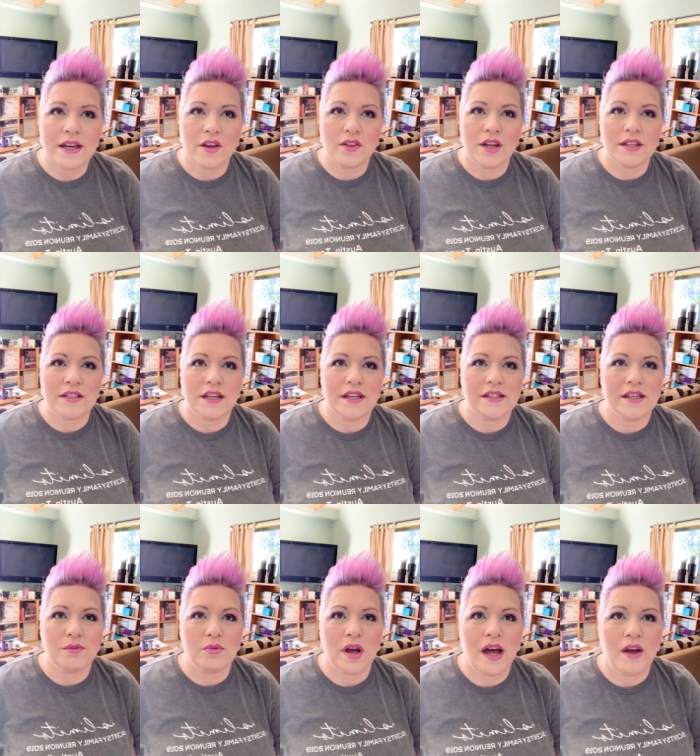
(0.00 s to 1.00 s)
down last night and
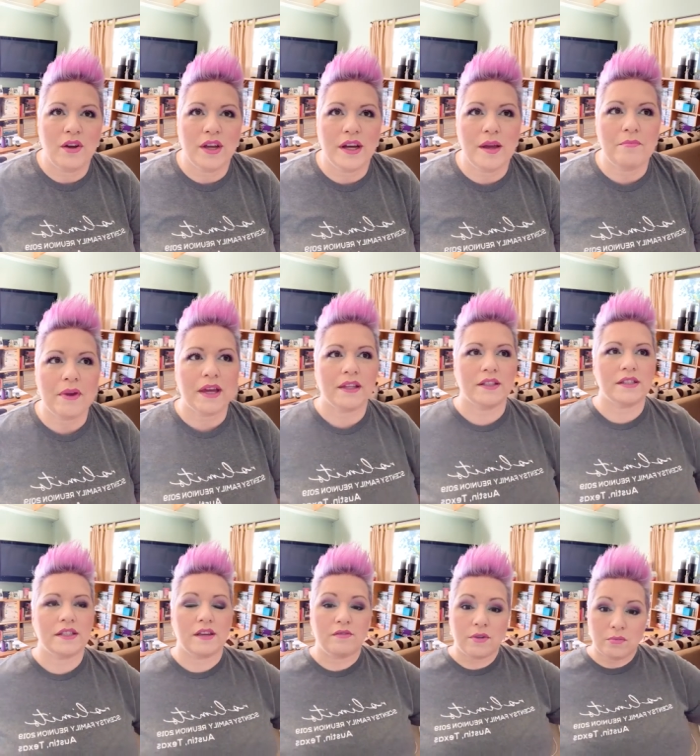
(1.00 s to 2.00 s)
said, well, how can I make
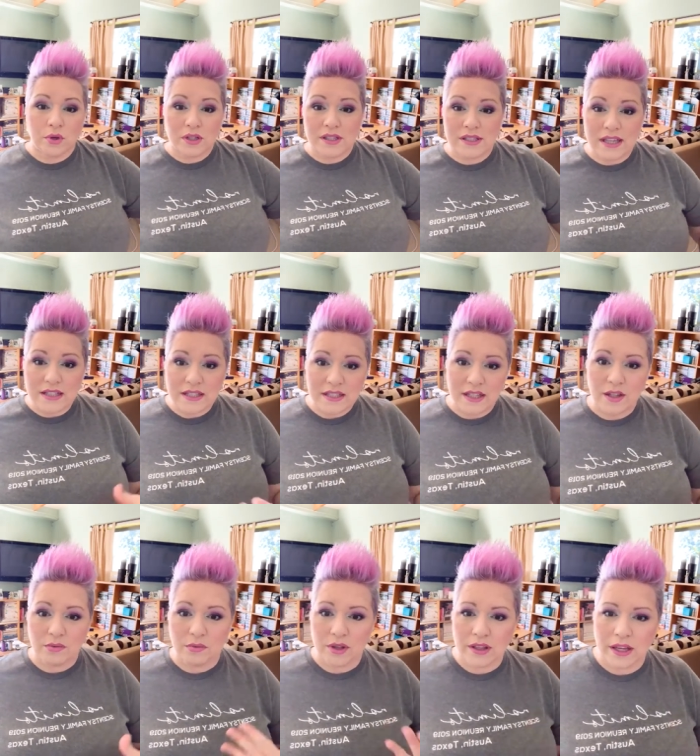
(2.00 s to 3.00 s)
this even more
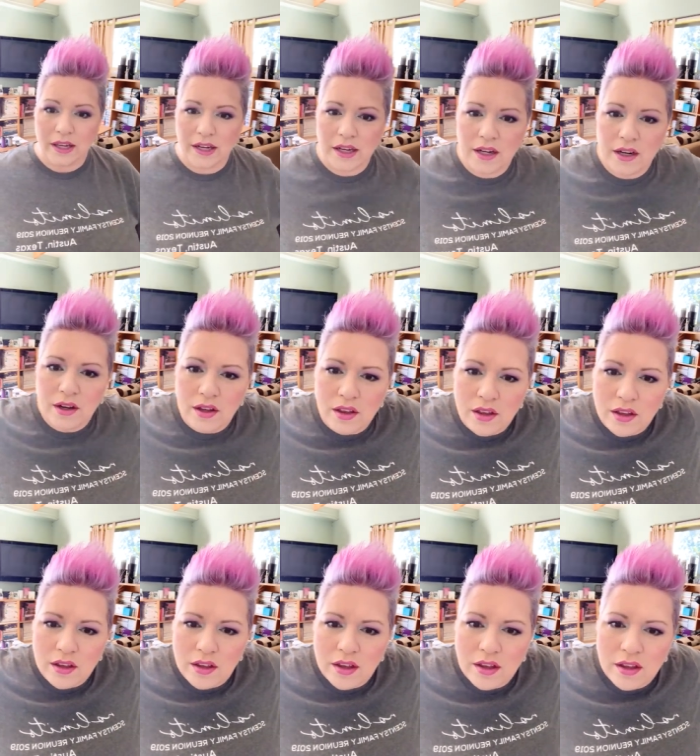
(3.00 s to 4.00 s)
Scentsy related?
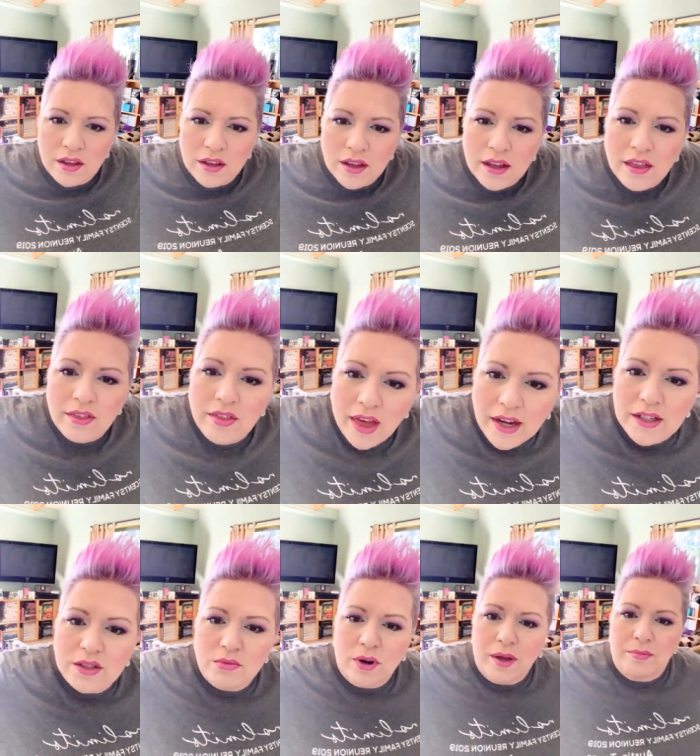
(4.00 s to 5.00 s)
That
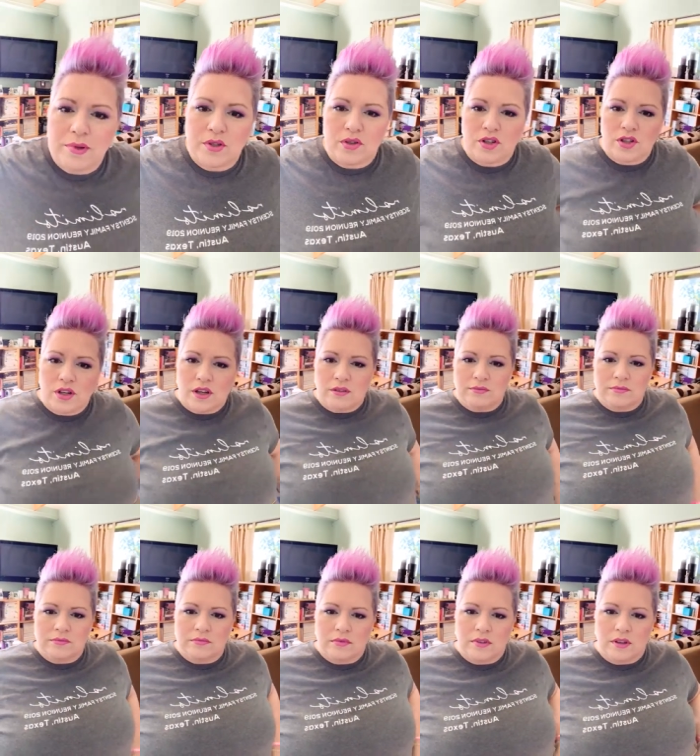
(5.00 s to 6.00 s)
is right, Patricia.
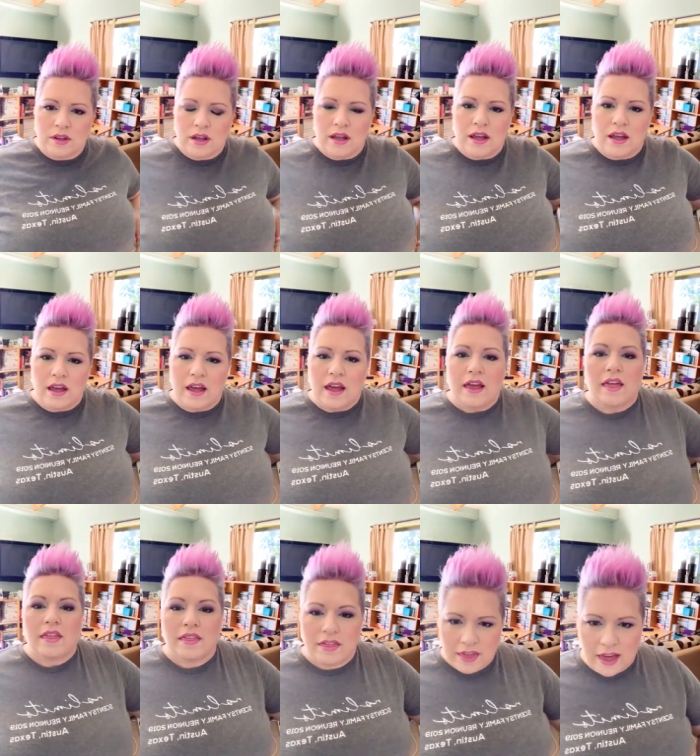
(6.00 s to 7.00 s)

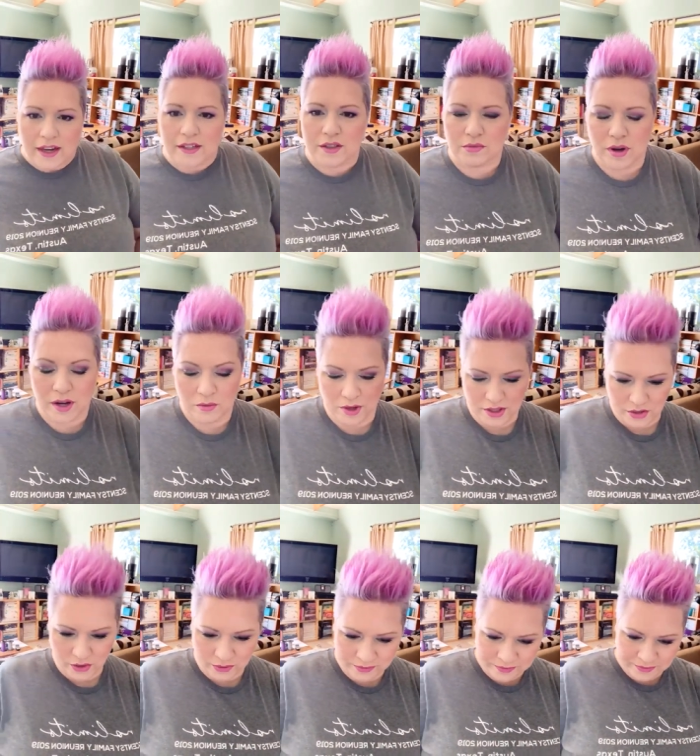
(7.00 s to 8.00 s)
That is right,
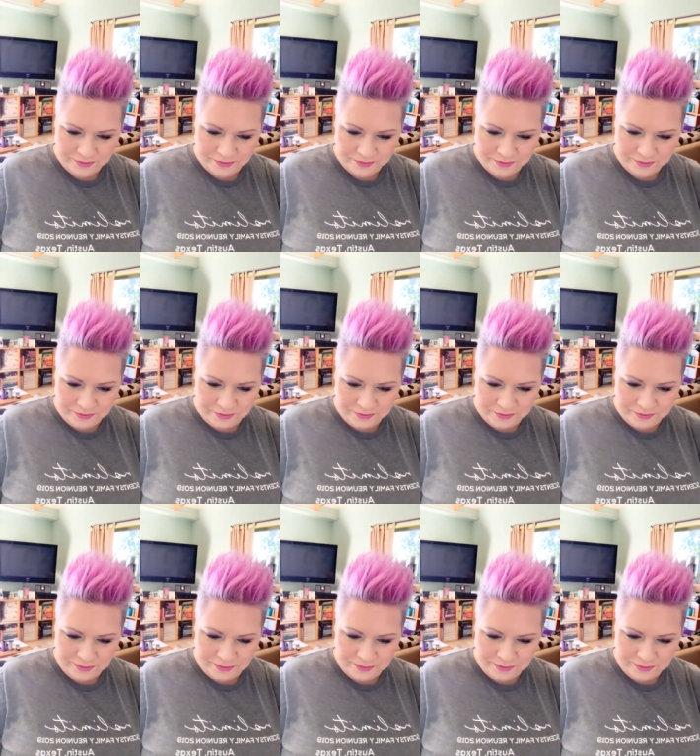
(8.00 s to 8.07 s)
Rachel.